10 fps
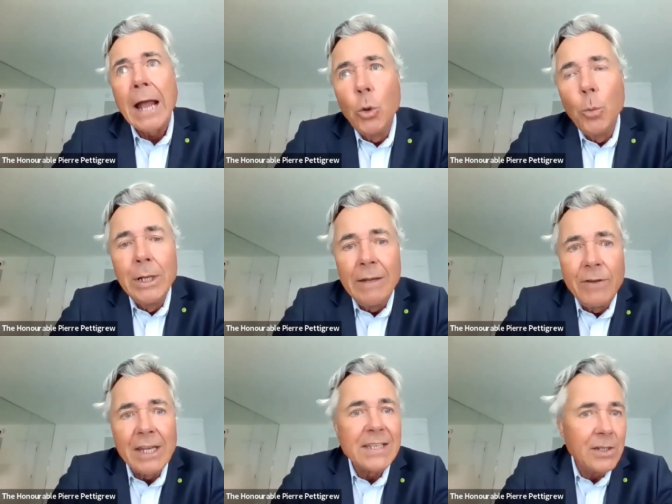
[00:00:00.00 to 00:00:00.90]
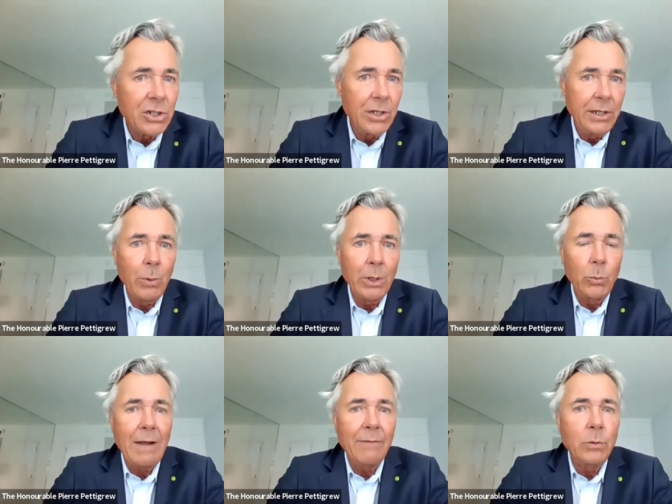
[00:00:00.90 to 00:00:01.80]
I do believe that essentially
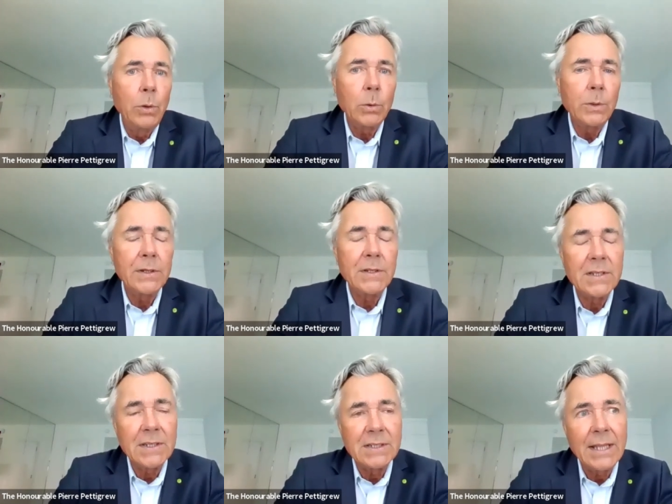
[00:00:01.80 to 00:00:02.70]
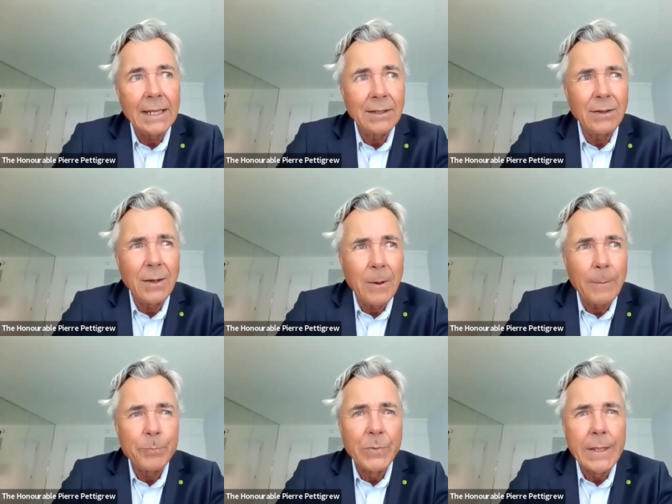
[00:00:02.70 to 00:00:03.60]
what we have to notice is that uh,
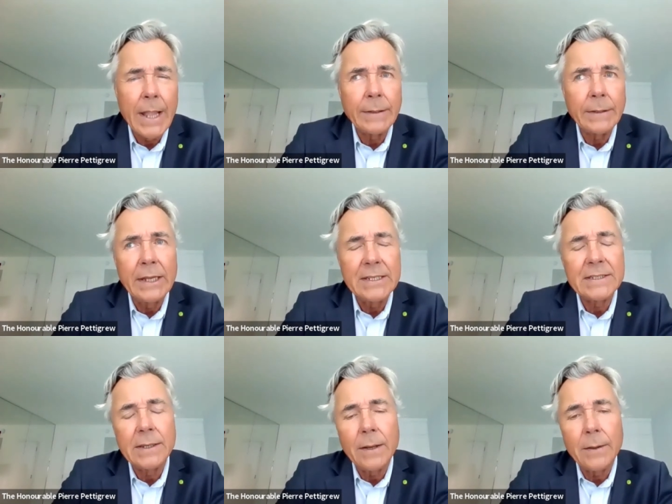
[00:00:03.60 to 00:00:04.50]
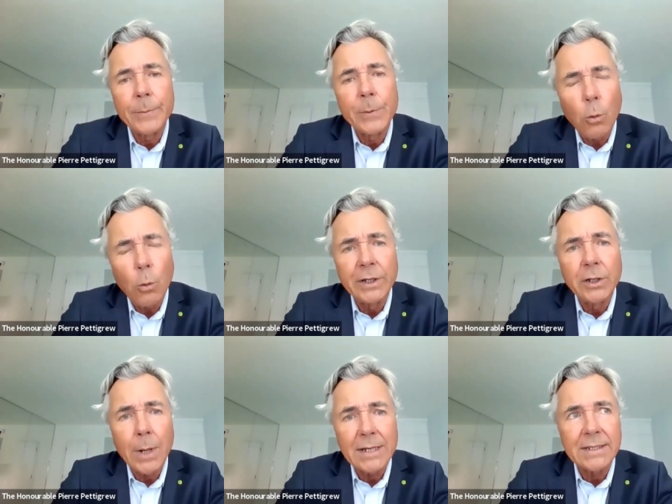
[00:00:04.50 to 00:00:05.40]
this uh, COVID
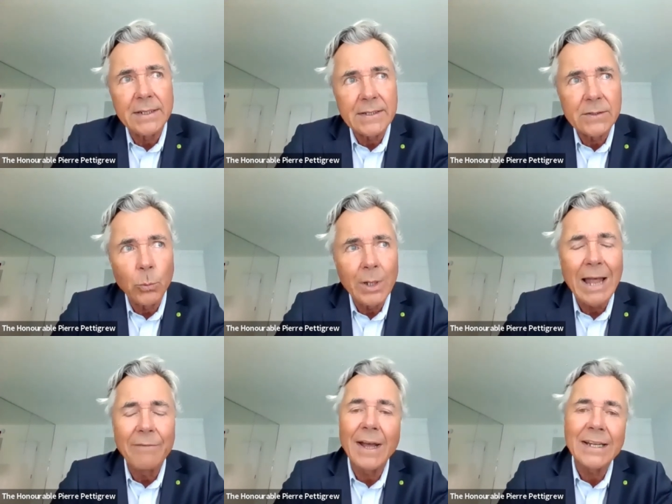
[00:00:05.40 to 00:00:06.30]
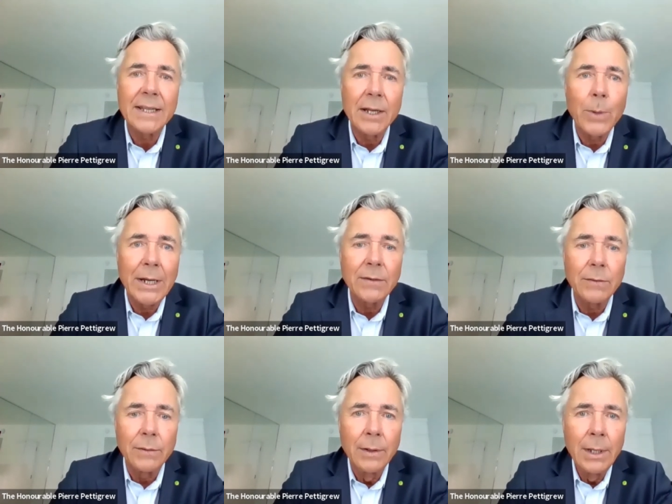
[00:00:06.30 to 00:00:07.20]
crisis will have
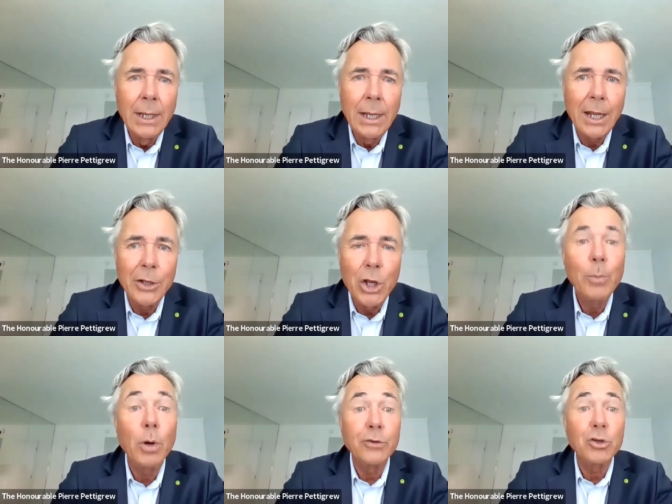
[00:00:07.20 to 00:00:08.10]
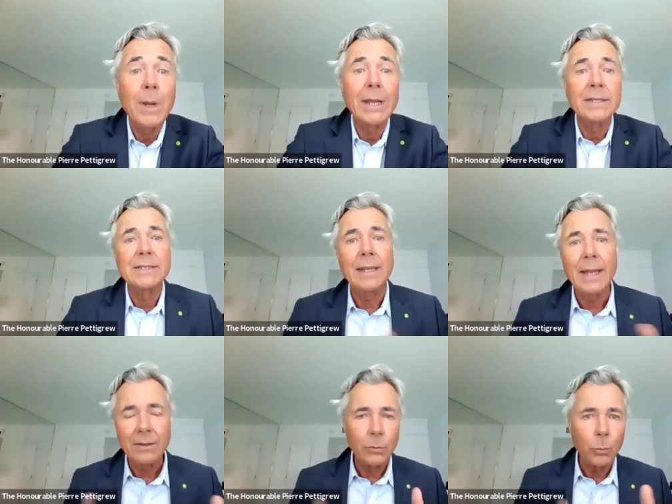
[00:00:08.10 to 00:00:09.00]
accelerated a number of trends
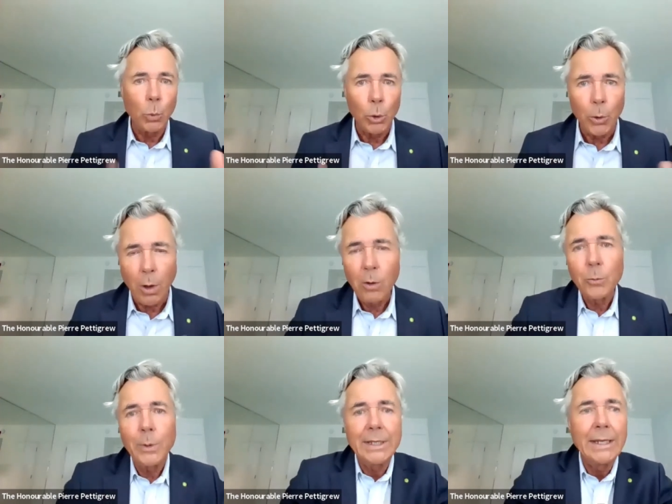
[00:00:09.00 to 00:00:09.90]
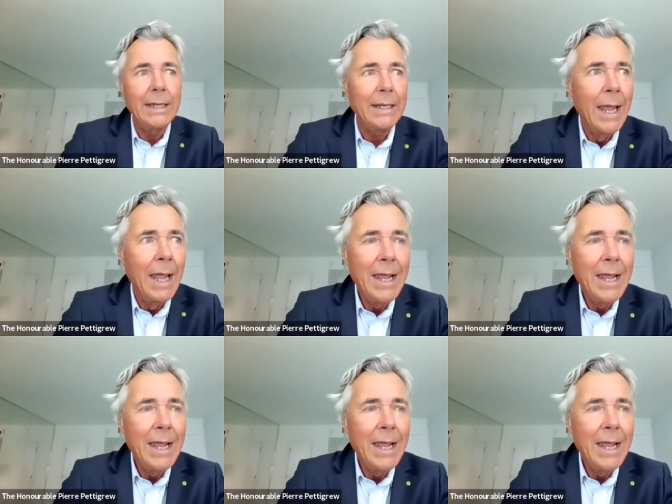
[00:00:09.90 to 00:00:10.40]
that were already